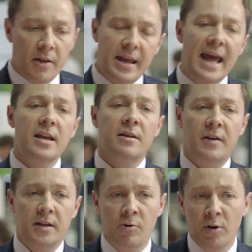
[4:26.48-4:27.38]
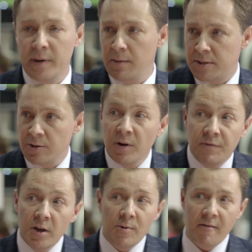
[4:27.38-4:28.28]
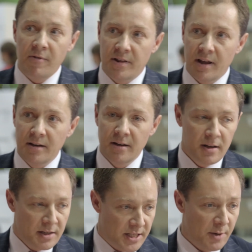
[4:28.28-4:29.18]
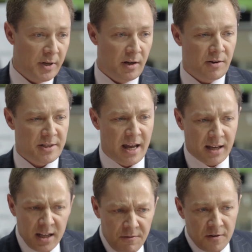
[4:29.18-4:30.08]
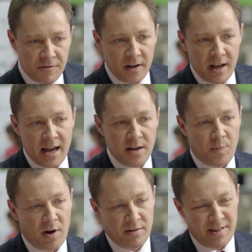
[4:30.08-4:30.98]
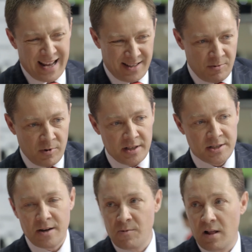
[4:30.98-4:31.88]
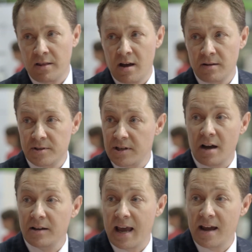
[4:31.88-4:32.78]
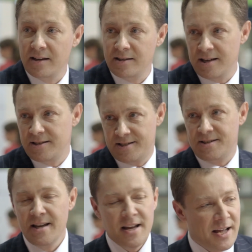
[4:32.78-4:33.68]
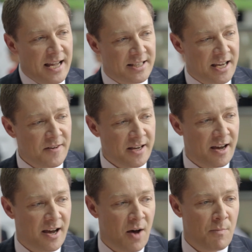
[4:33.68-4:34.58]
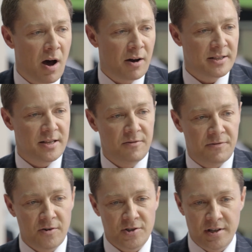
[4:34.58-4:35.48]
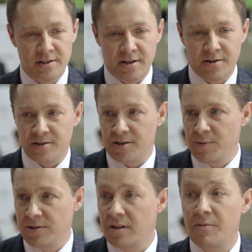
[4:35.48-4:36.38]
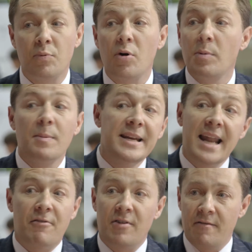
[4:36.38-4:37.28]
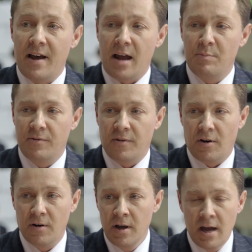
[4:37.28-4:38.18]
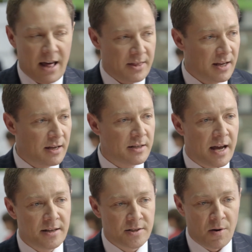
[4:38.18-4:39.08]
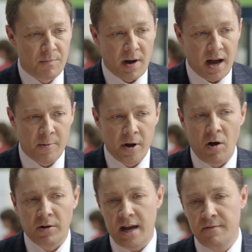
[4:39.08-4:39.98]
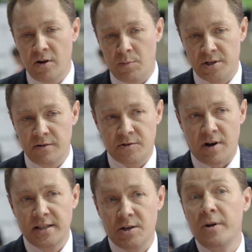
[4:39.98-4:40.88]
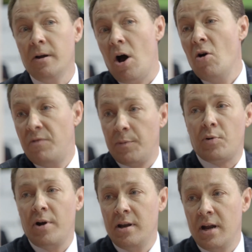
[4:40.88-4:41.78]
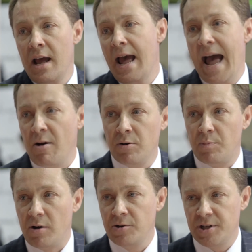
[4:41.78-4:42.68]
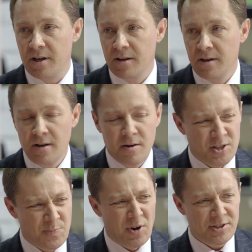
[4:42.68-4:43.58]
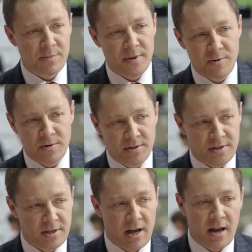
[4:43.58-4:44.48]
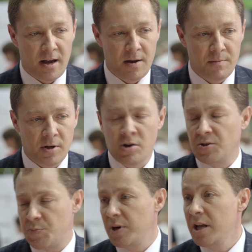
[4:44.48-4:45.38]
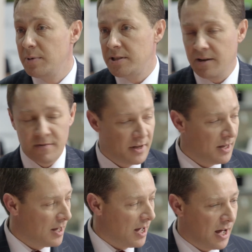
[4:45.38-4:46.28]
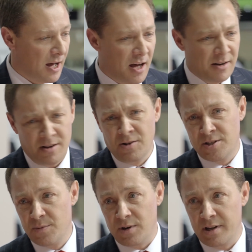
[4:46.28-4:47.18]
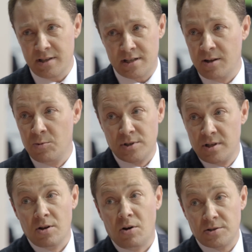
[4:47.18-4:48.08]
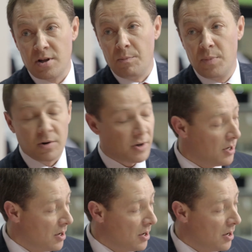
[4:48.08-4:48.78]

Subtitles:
At the end of it, you will be able to review everything, see what it looks like, and if you feel at any point that didn't really sit well there, start again. It's giving a marketing function to customers that they probably never ever had before. I think in days gone by, we all gave the option of trying to overprint our brochure, which possibly was cost prohibitive, and ultimately it still was the Doorstop book.